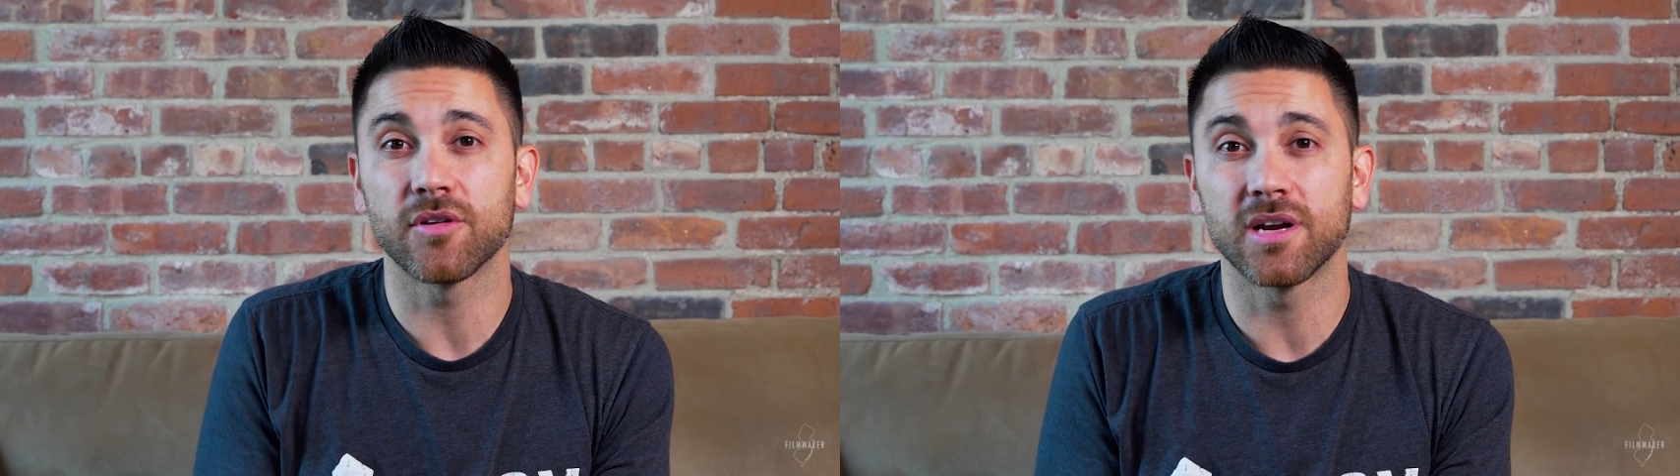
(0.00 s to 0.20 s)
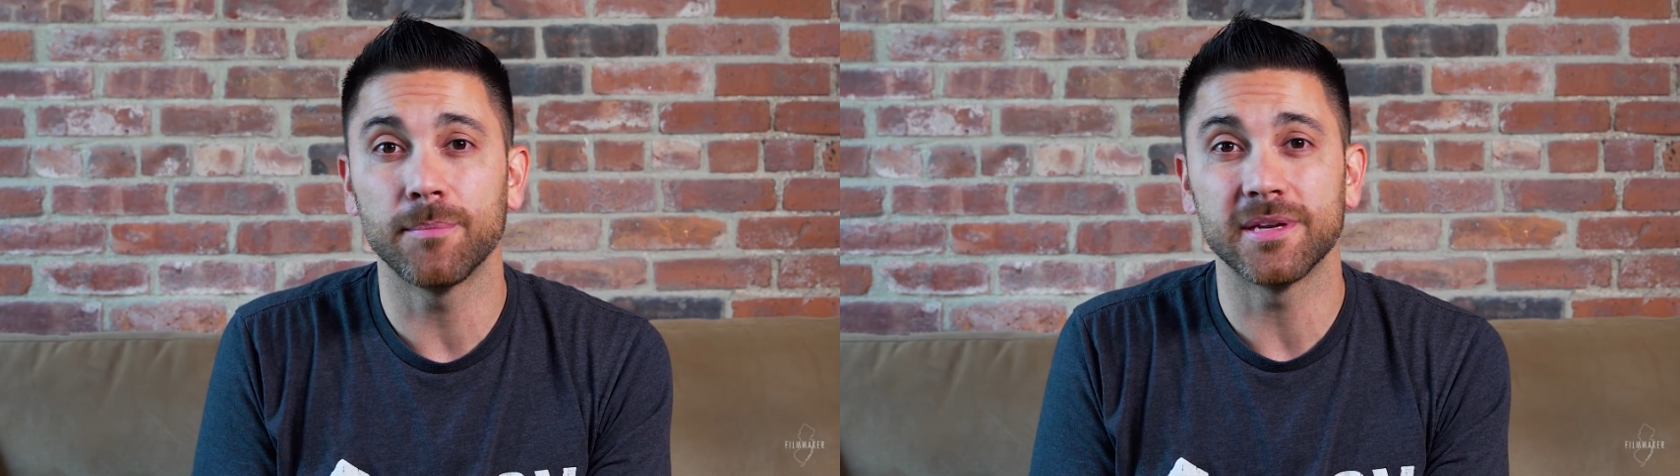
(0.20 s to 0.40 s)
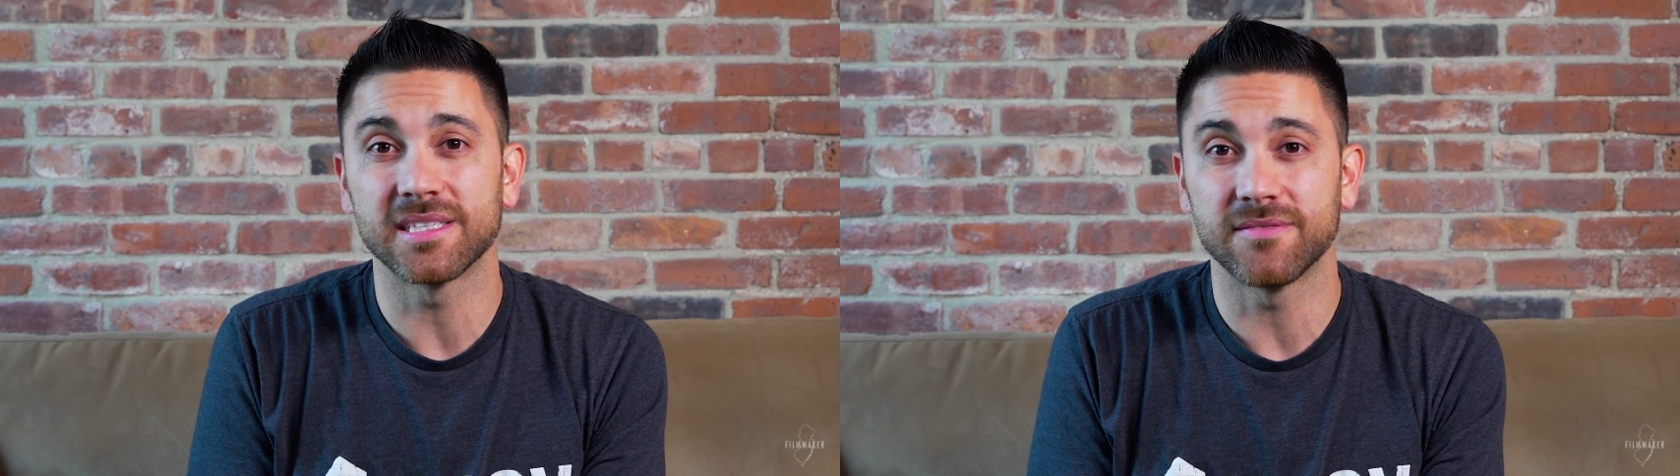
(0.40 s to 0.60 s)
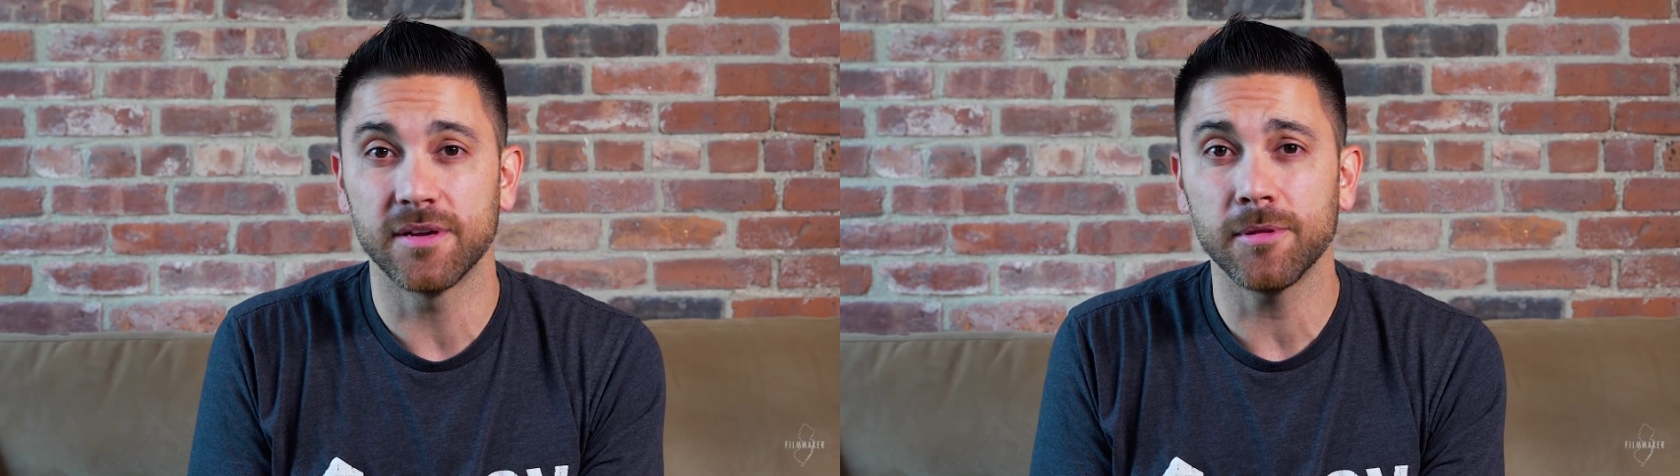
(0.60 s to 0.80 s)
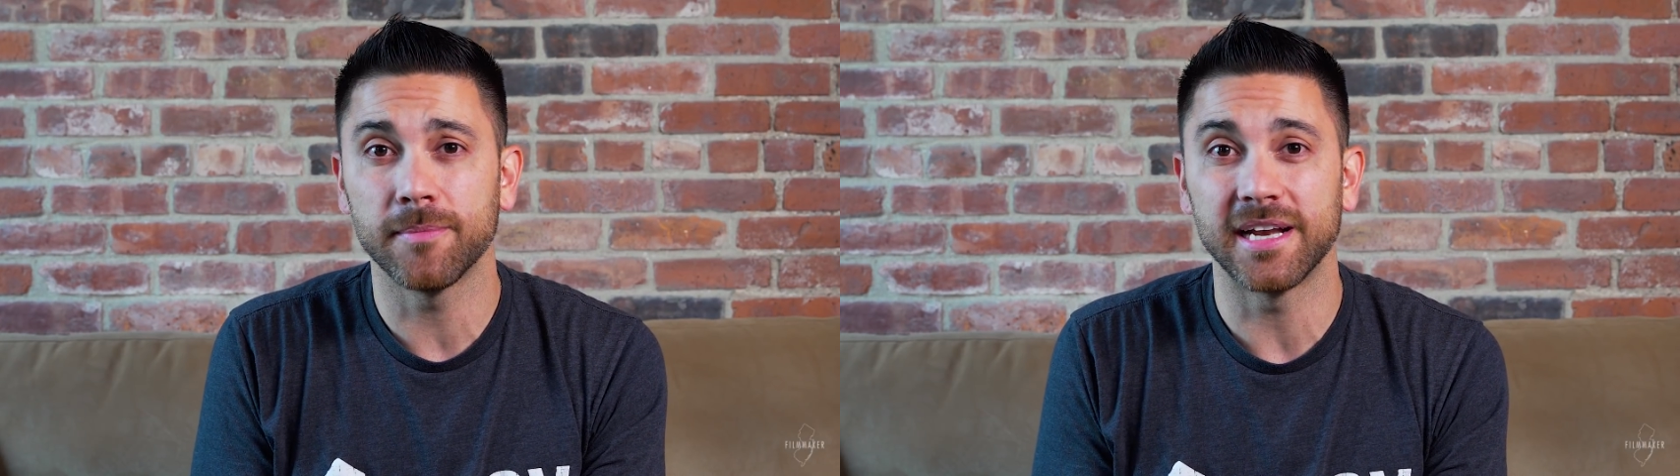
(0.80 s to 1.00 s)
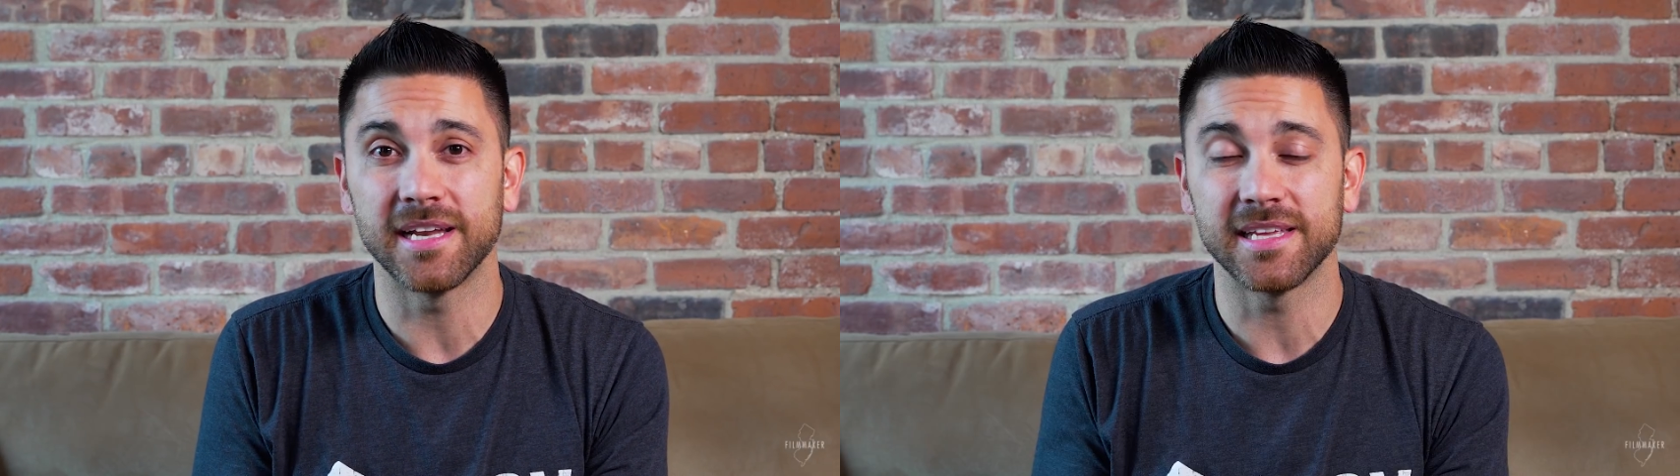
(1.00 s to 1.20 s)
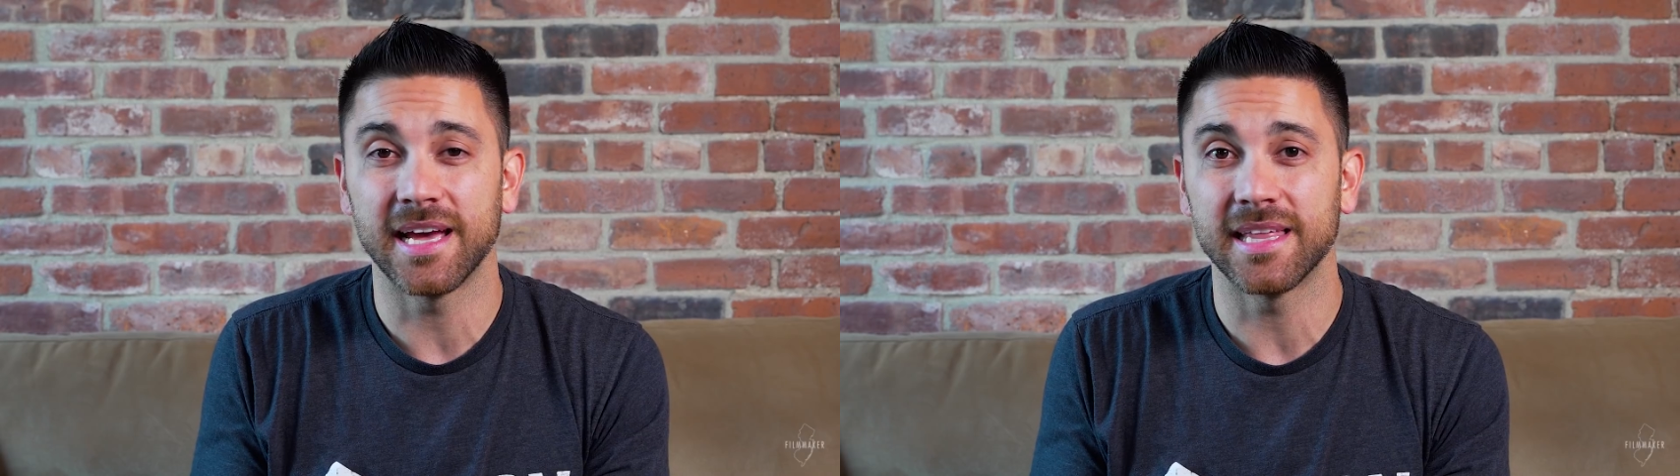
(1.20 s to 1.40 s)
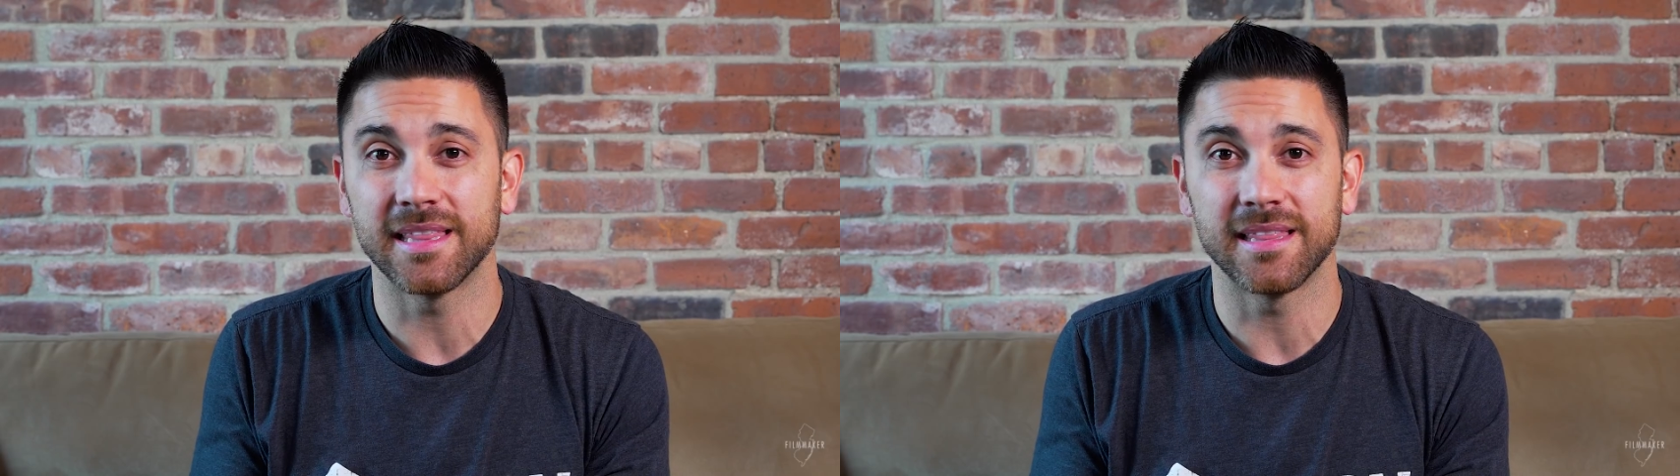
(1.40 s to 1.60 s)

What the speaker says: companies have implemented it yet.